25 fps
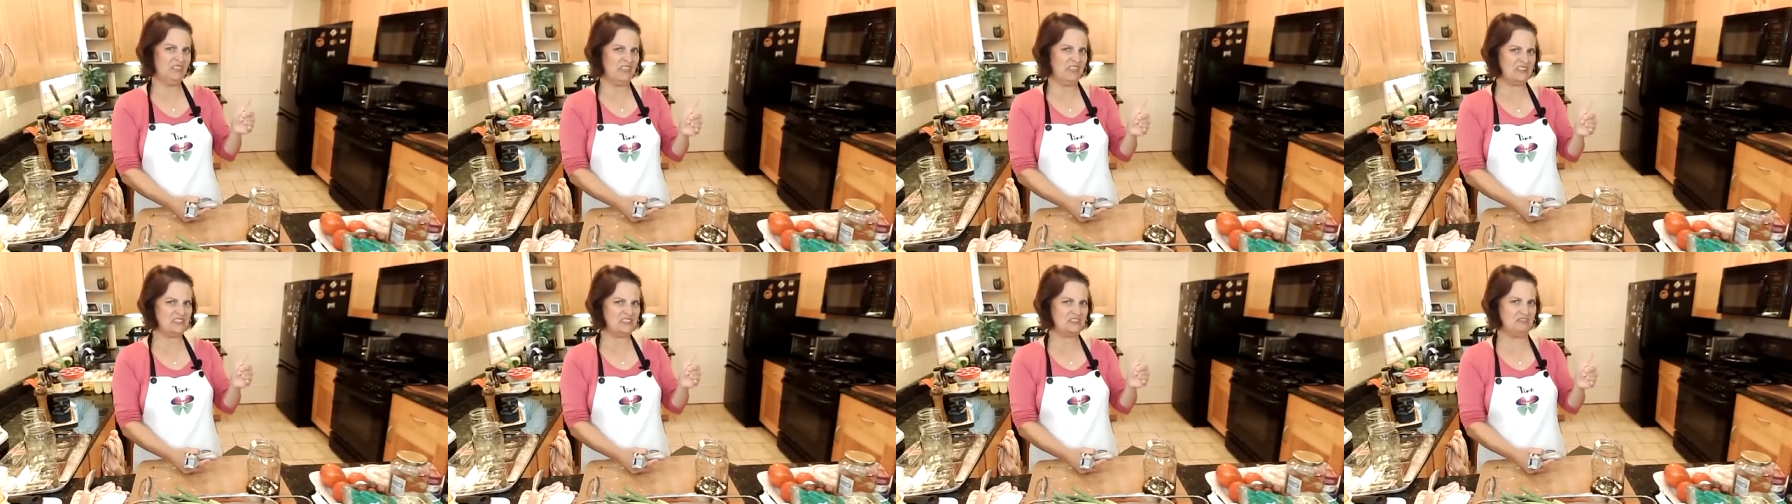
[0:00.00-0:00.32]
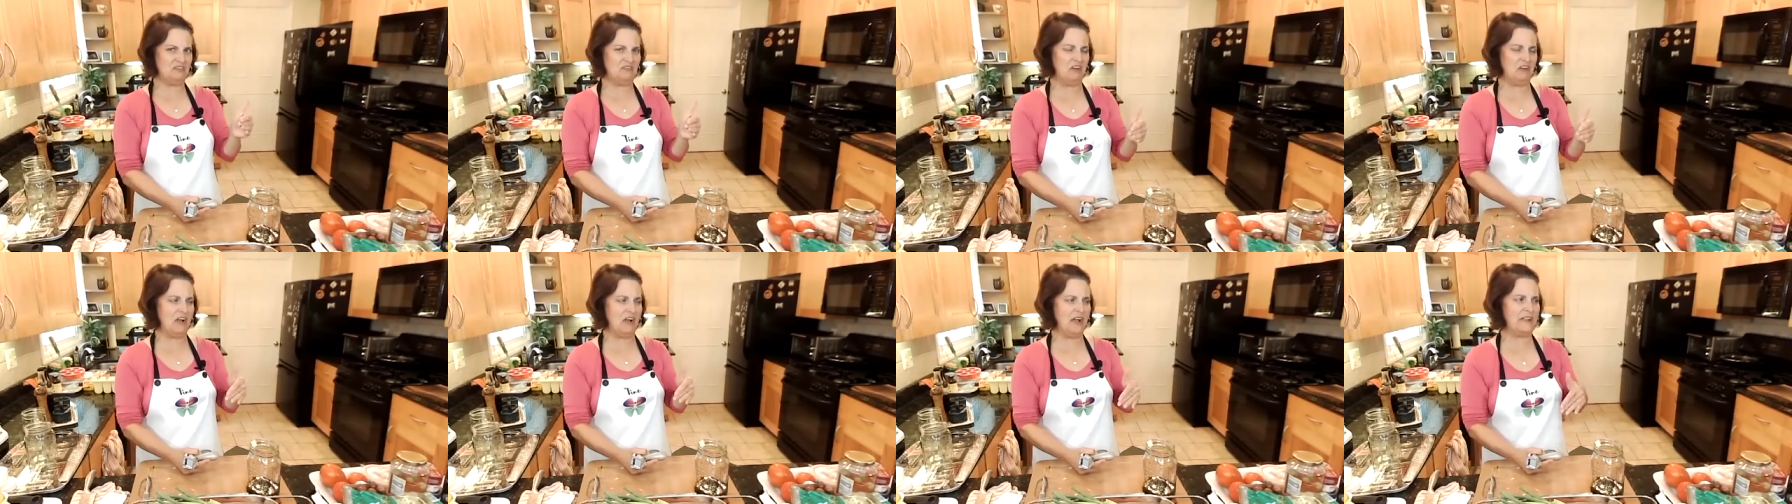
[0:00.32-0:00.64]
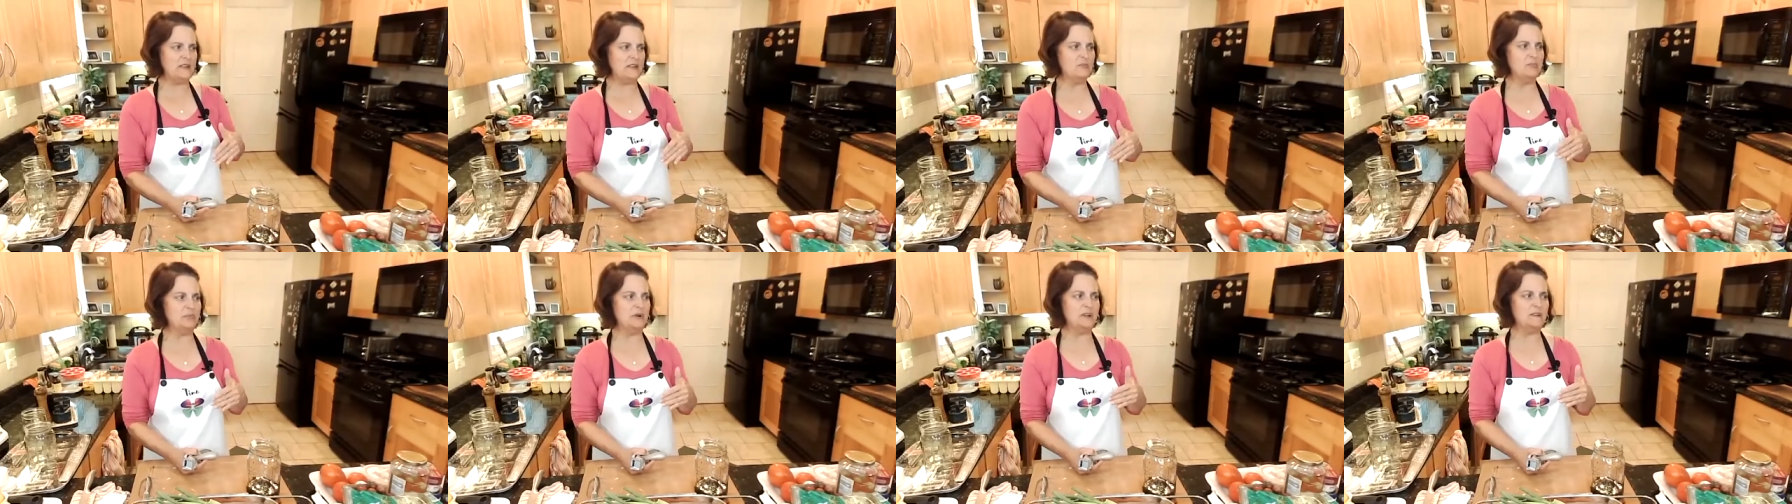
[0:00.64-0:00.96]
that's
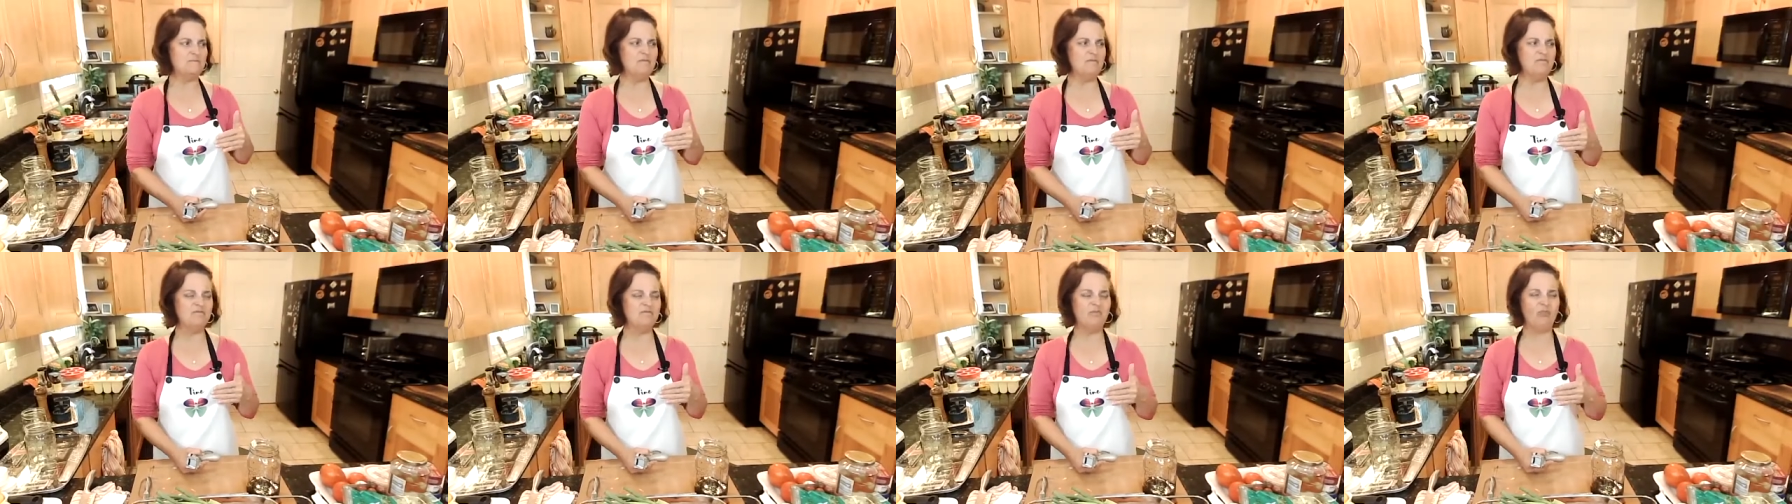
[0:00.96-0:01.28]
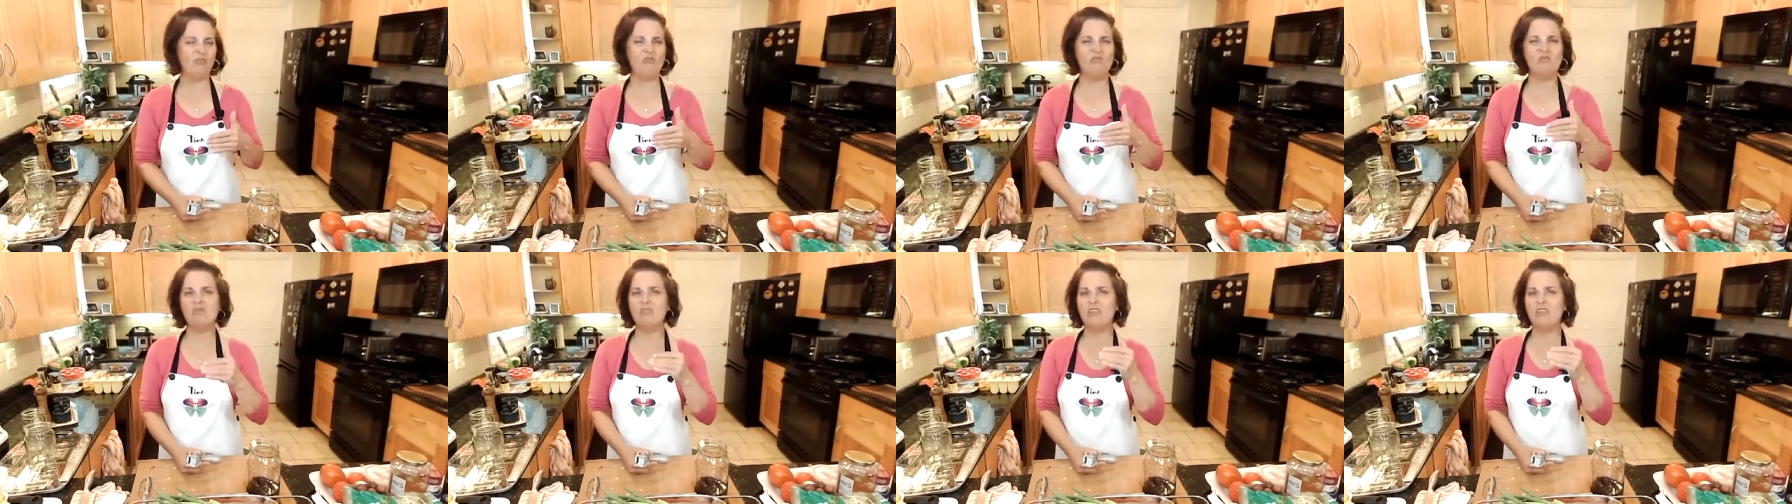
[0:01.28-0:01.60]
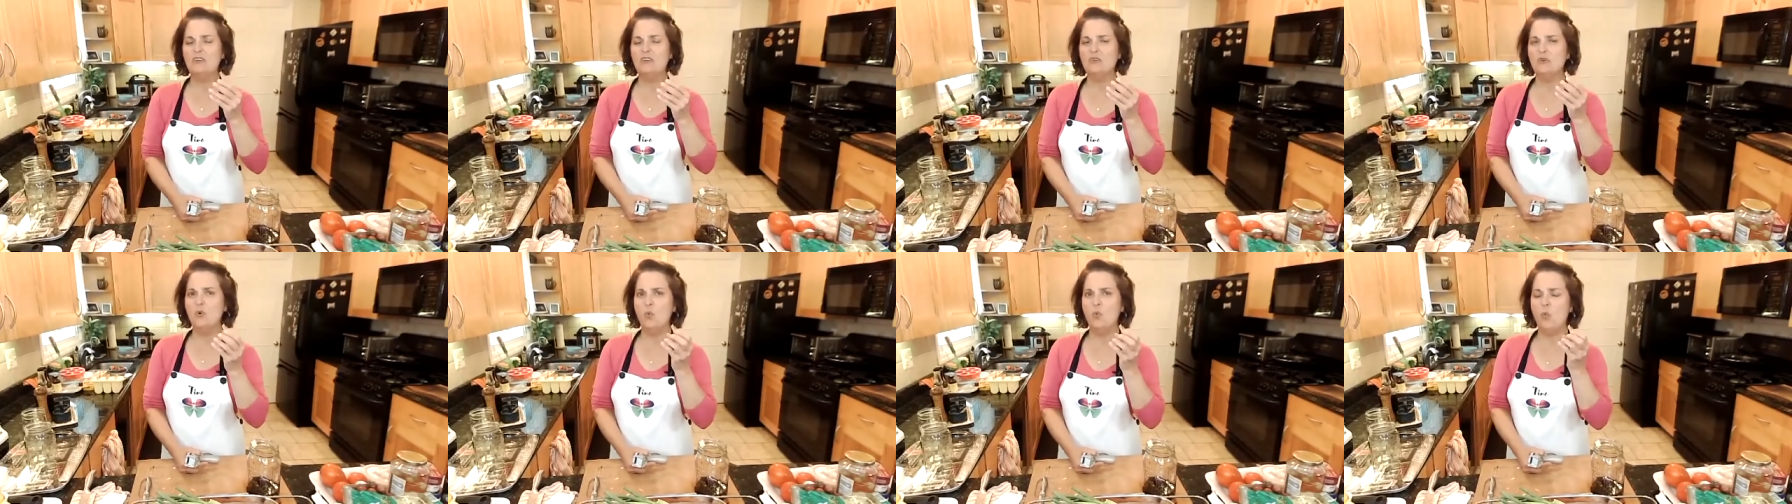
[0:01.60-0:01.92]
fine, but
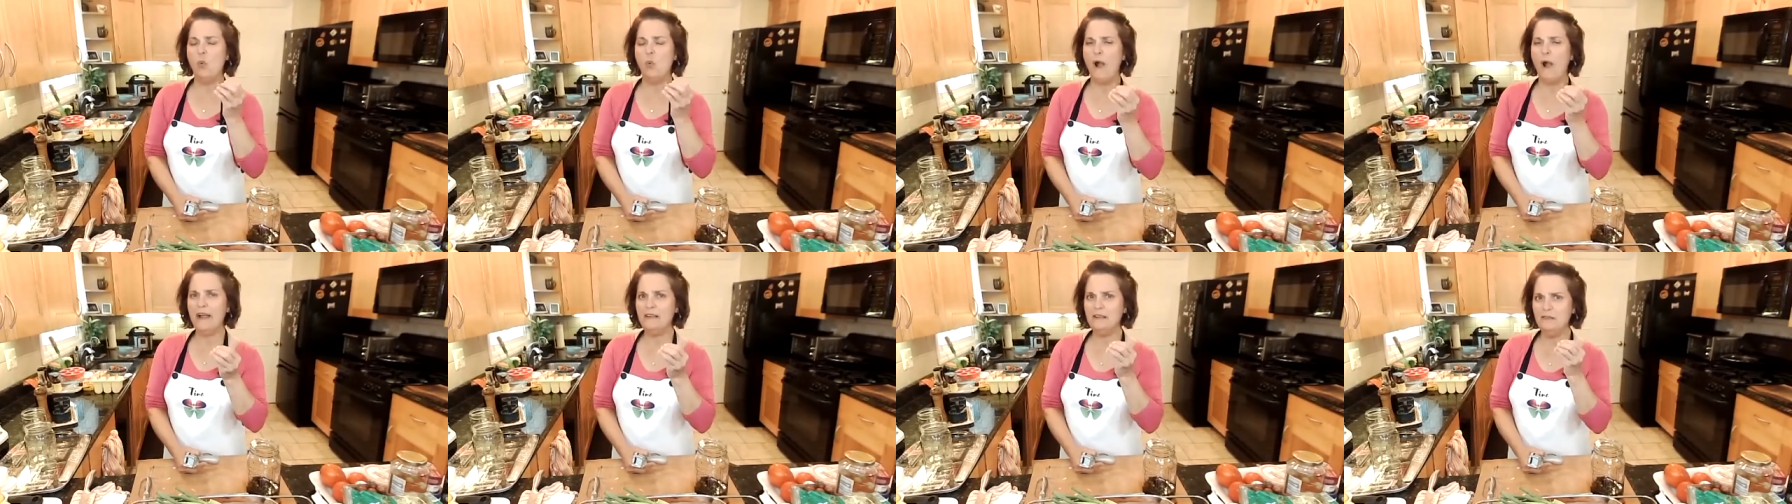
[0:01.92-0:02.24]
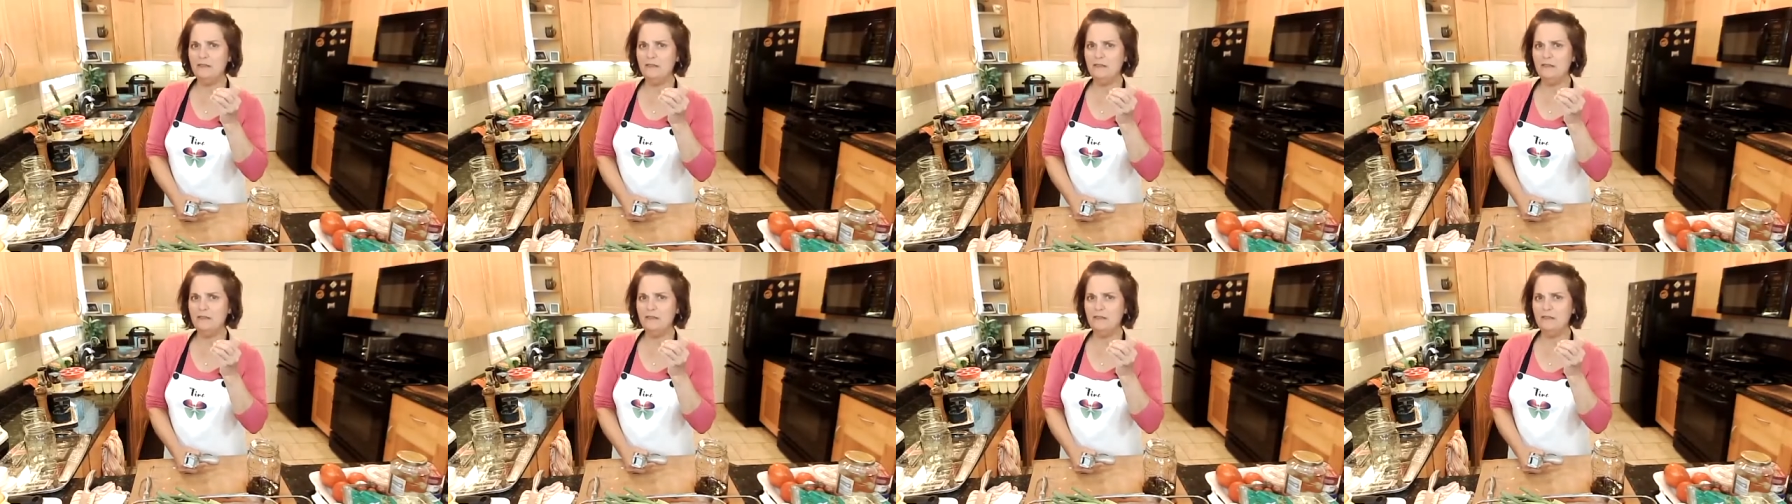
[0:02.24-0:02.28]
why